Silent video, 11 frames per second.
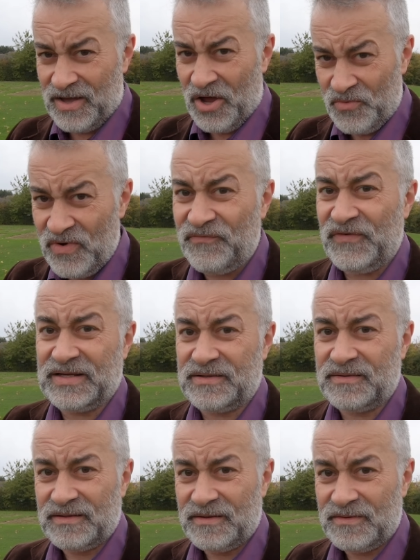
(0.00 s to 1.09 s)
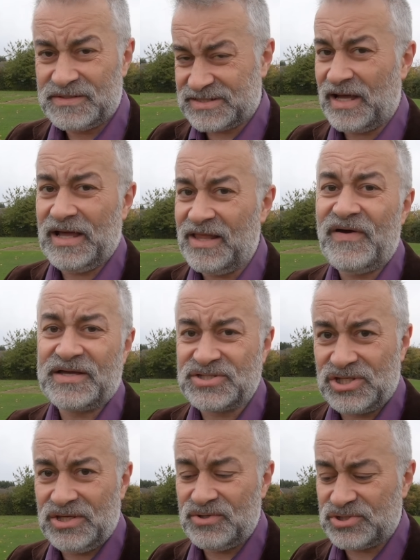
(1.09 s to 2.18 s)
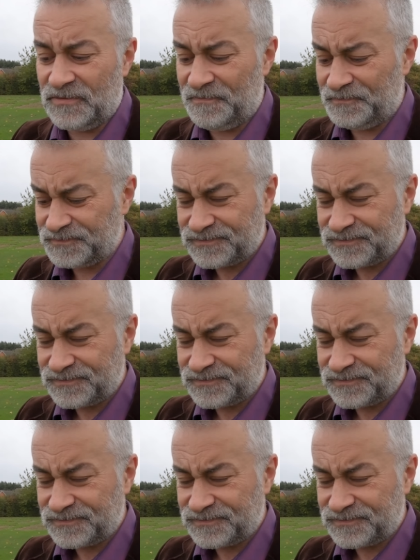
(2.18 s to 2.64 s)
horrific style of execution.